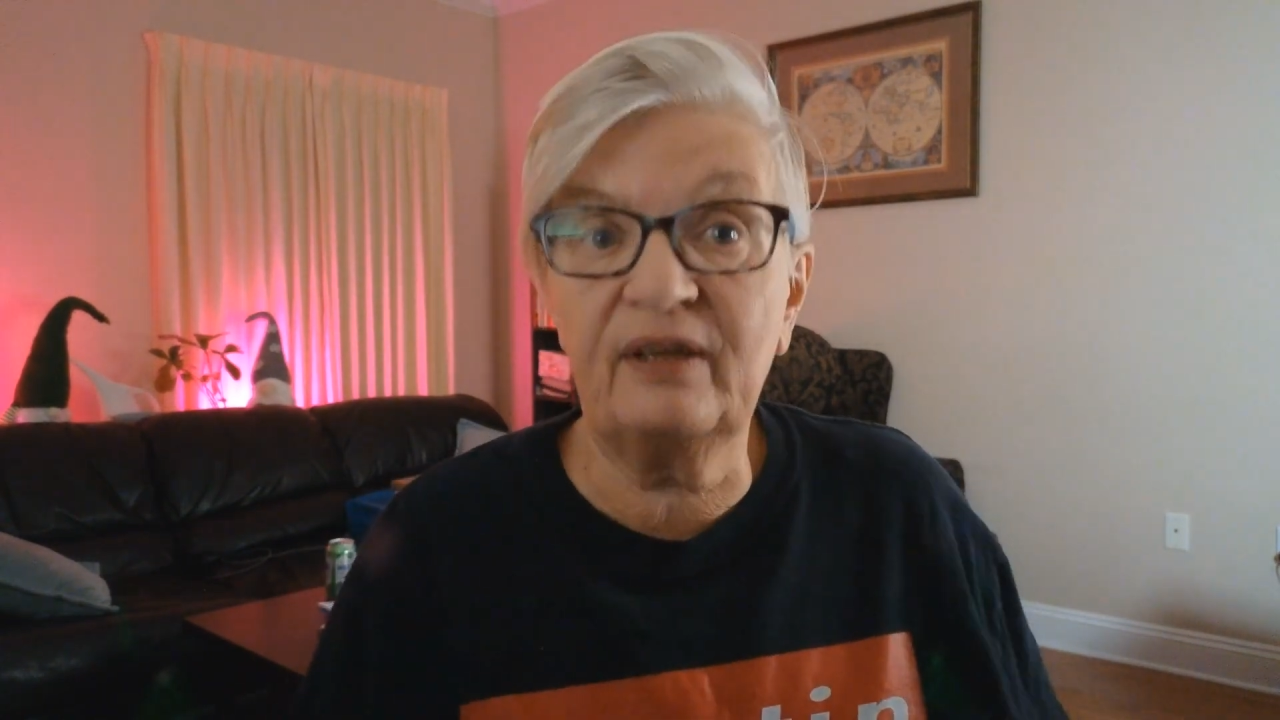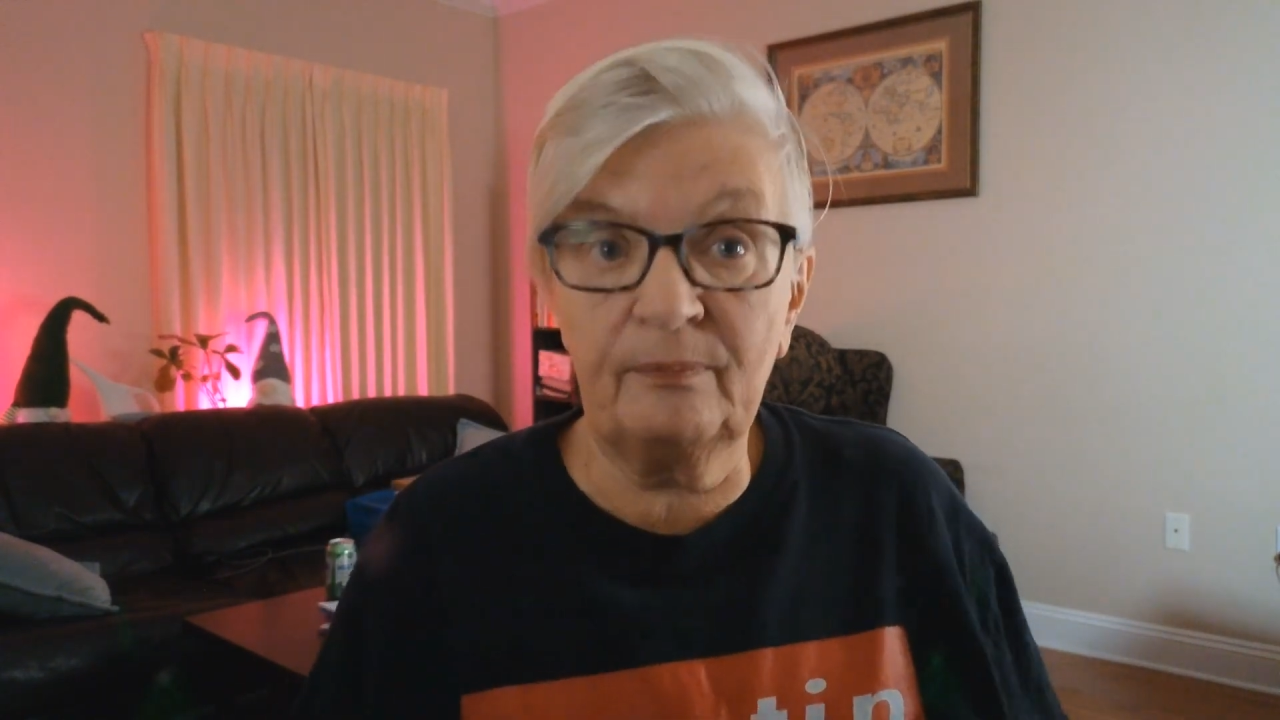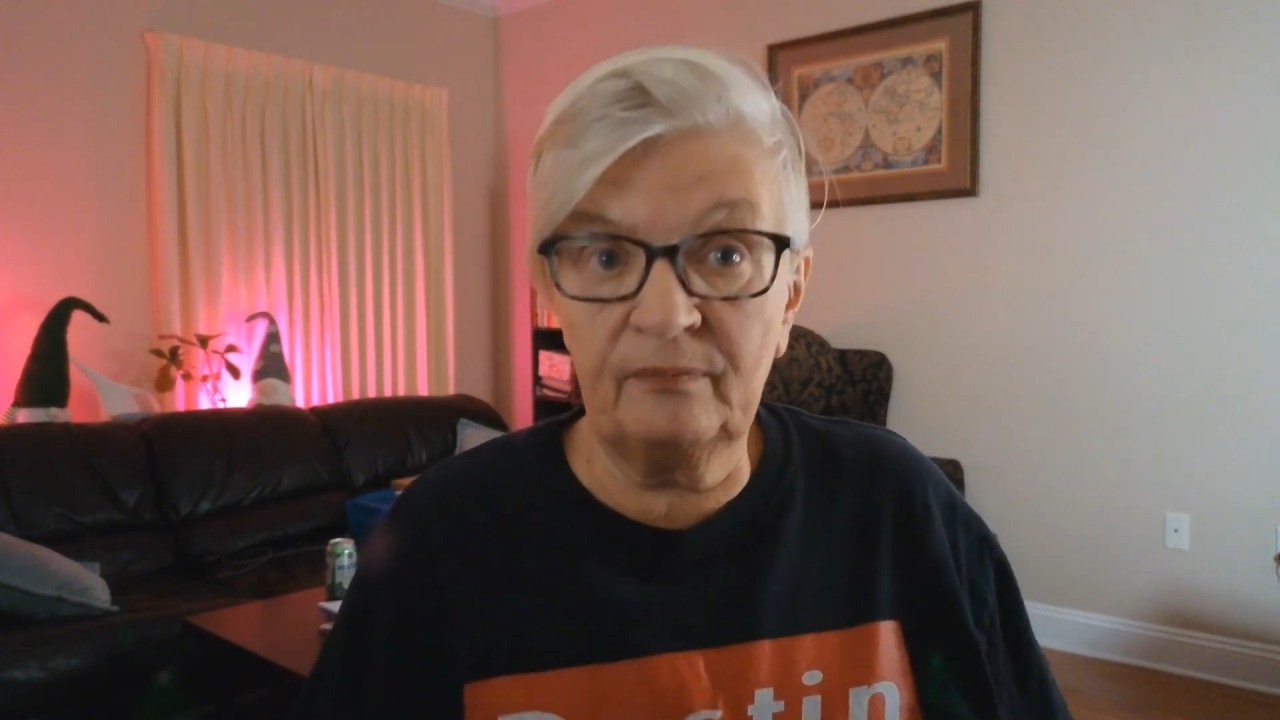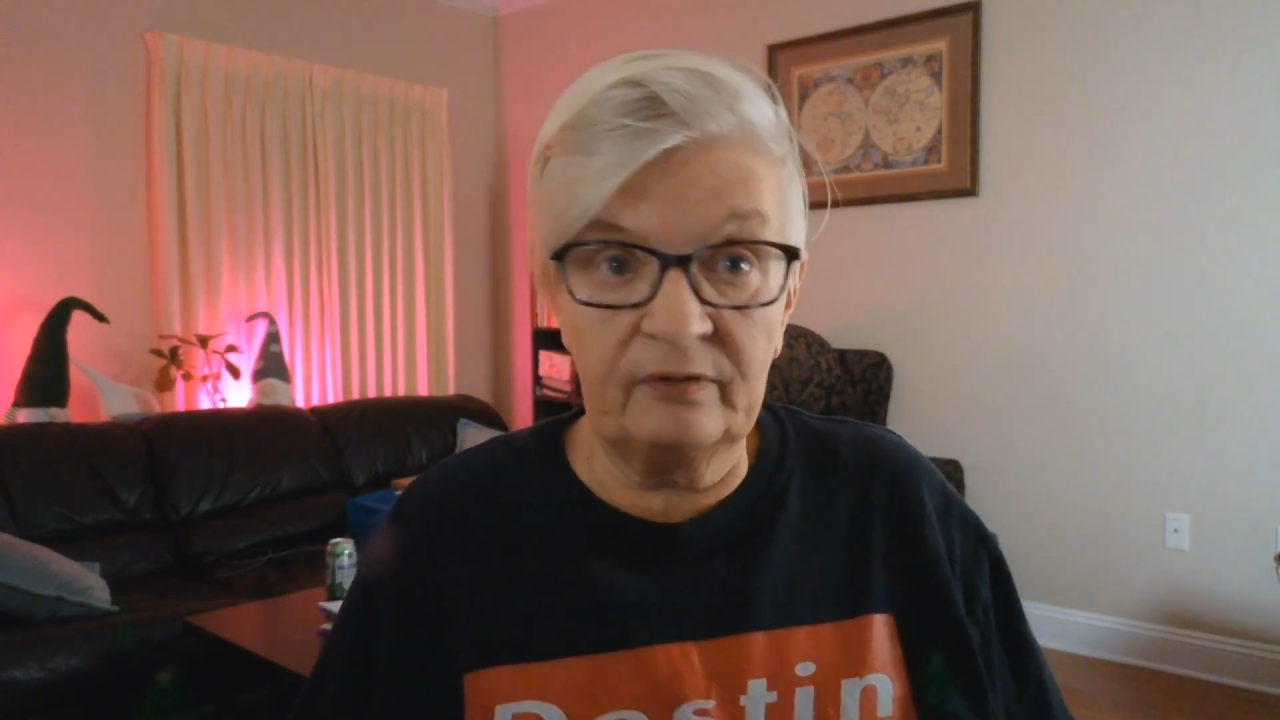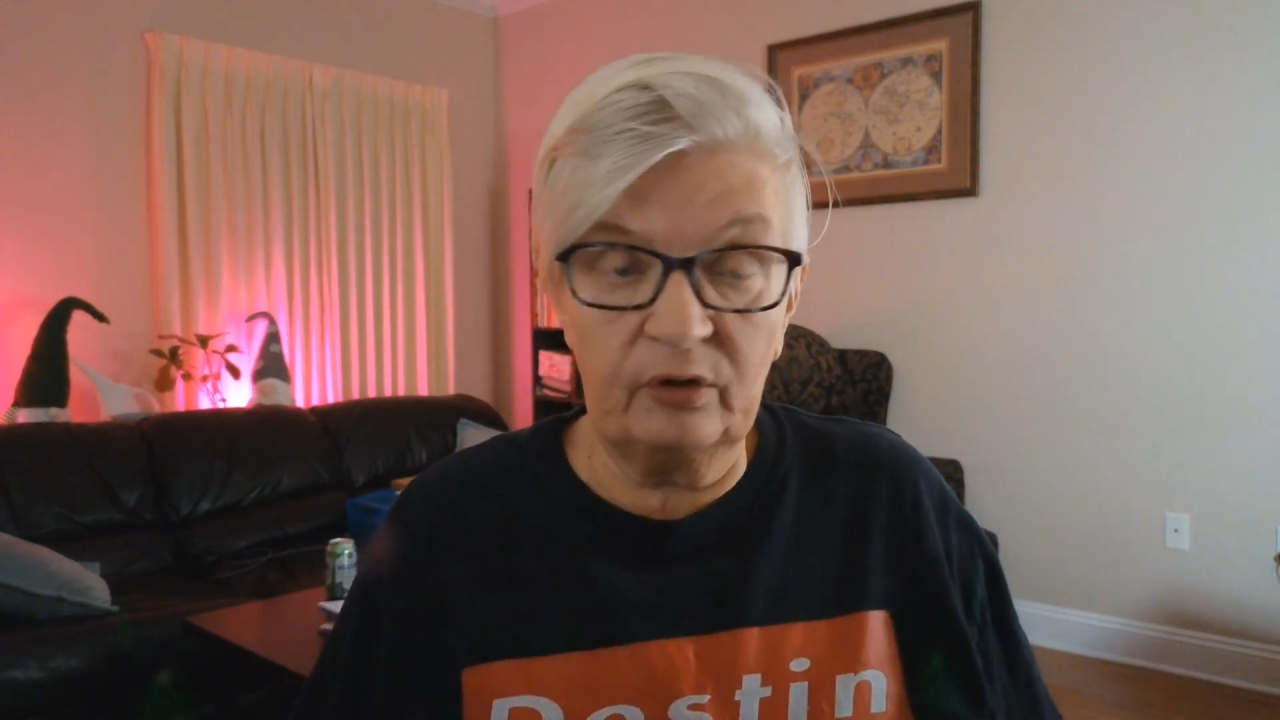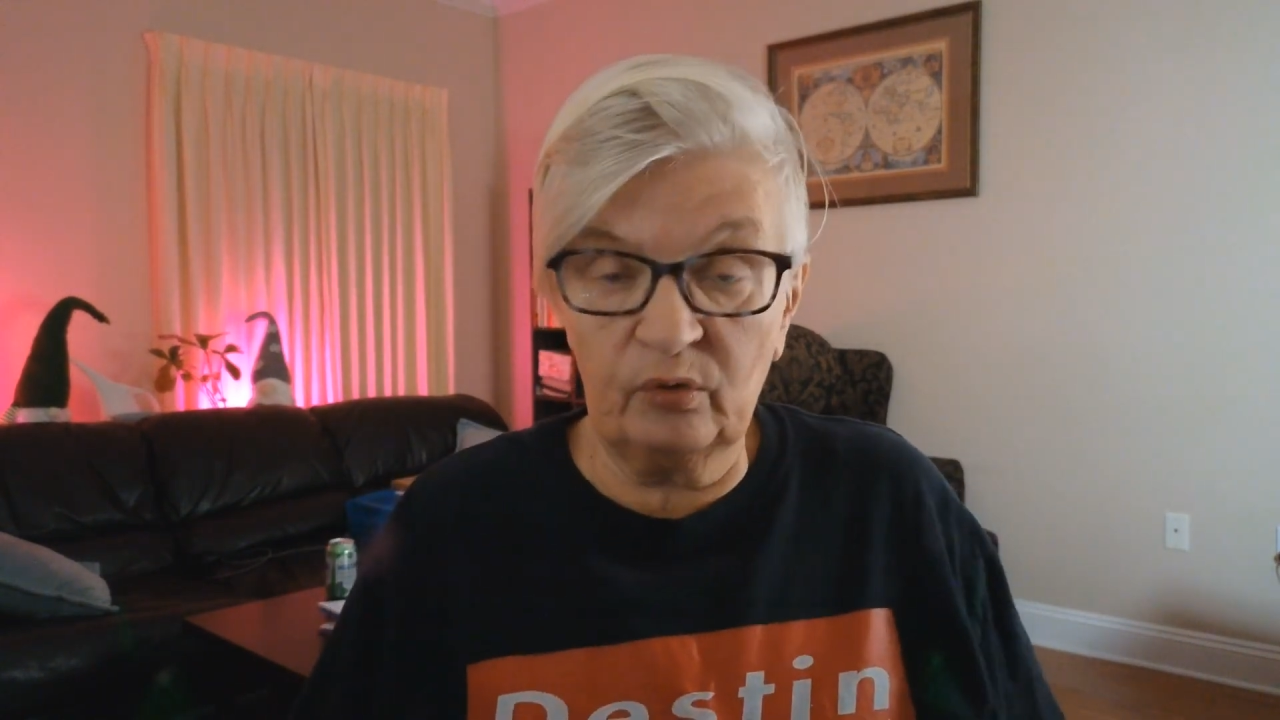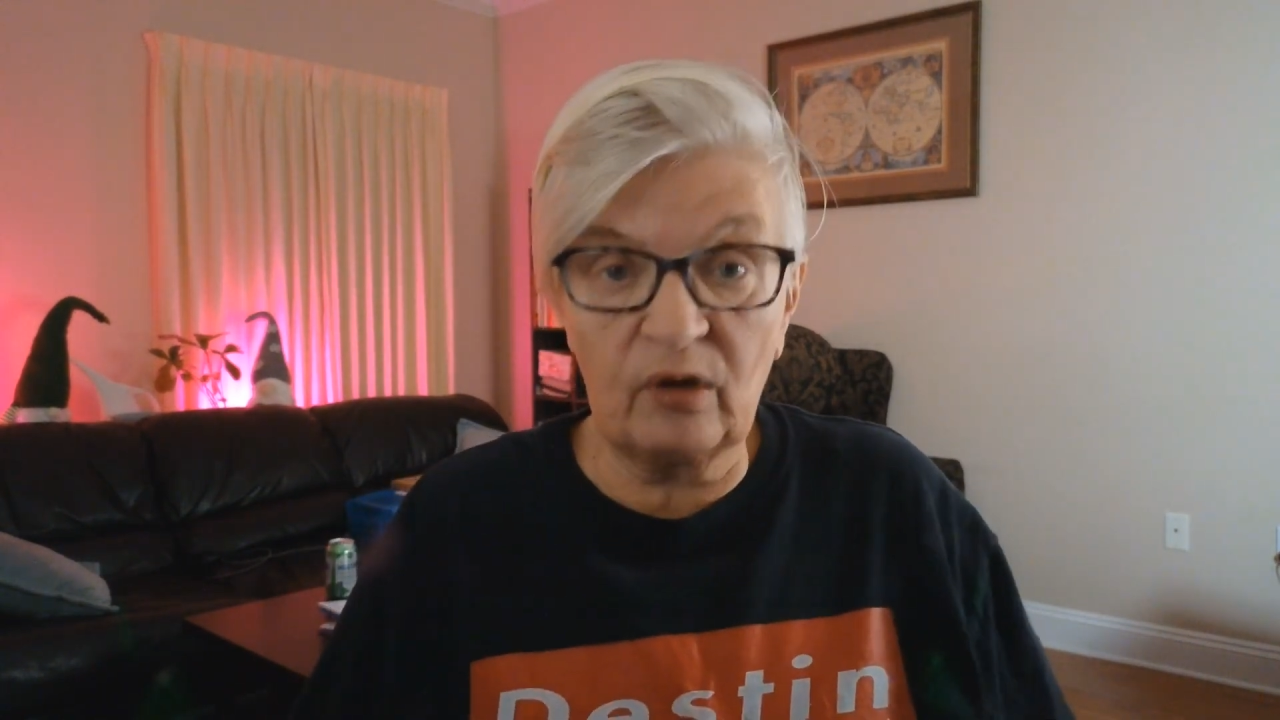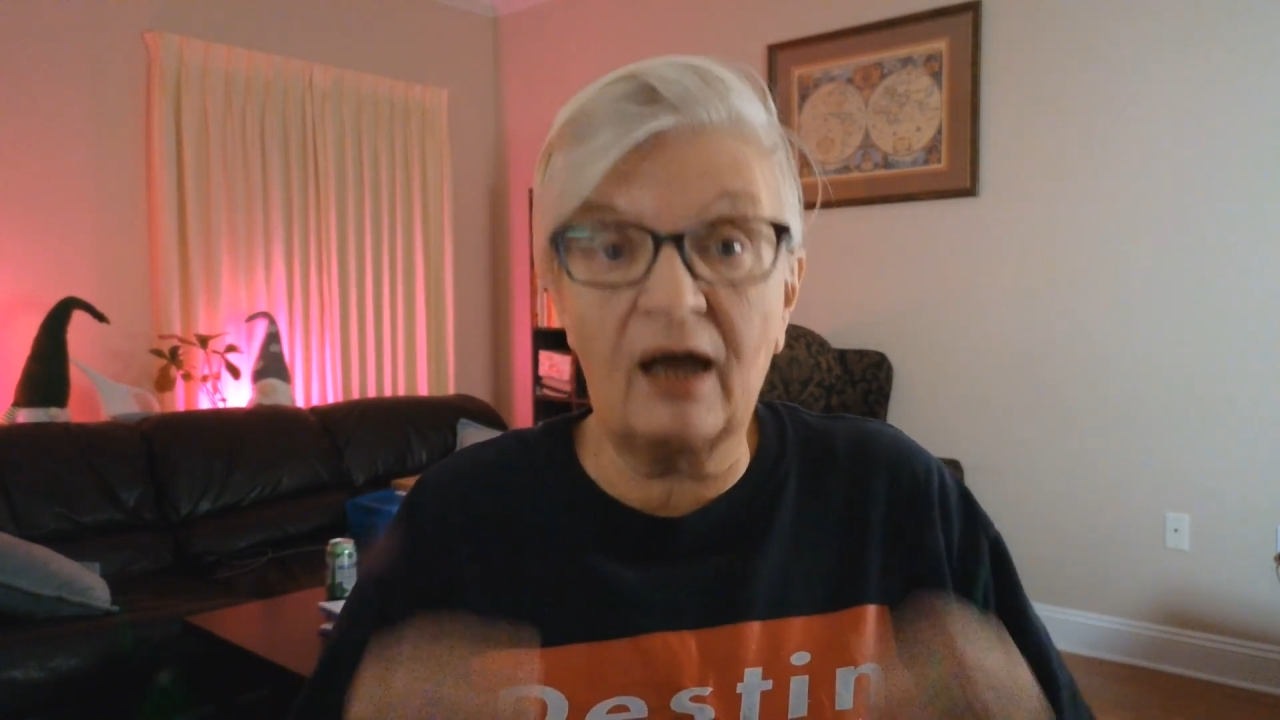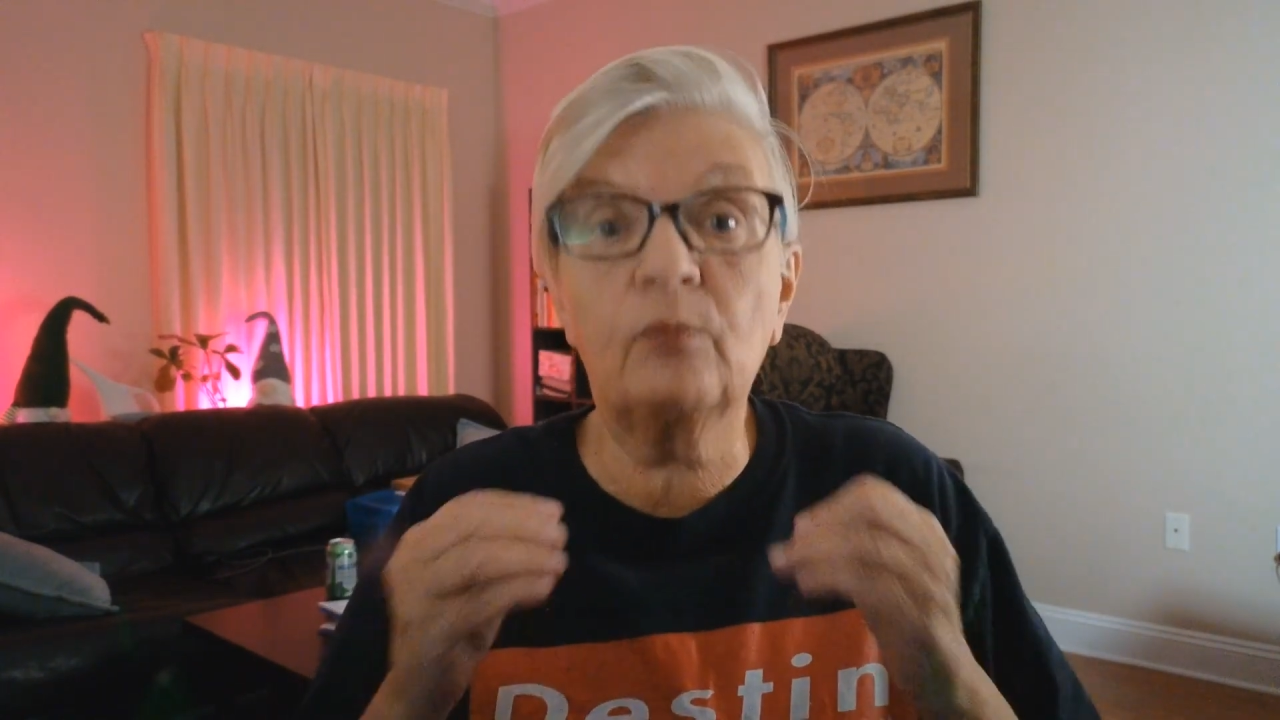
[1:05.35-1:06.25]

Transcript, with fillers: video,